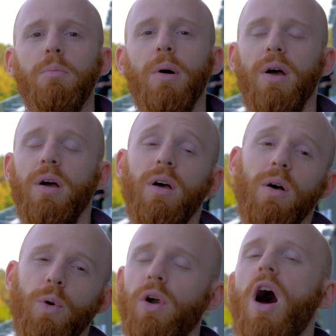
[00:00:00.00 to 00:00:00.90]
But
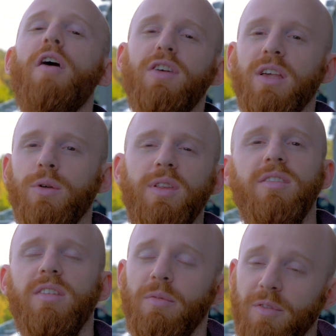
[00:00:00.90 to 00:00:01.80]
we're offering you
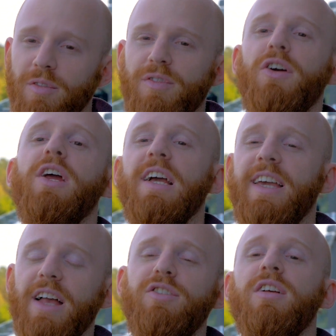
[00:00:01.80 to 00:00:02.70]
these very
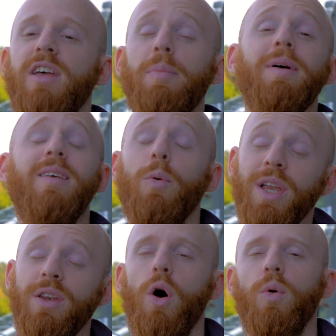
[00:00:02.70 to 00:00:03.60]
engaging topics that
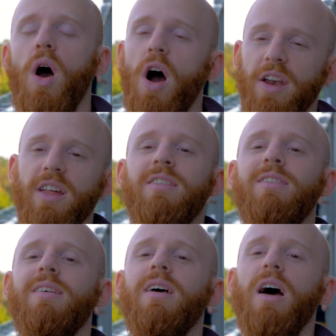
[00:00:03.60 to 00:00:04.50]
we know the
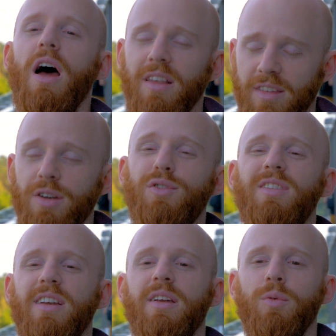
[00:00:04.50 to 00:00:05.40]
audience is
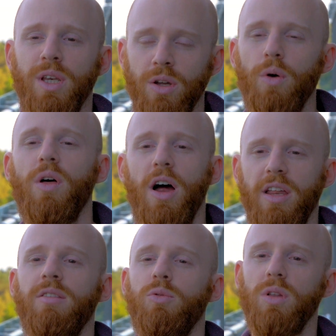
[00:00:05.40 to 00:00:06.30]
interested in. We know the
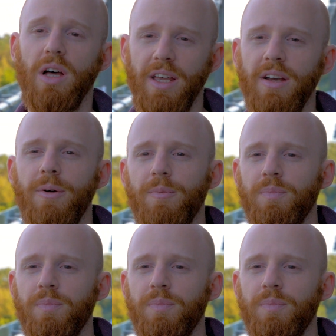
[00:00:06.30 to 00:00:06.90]
audience will like.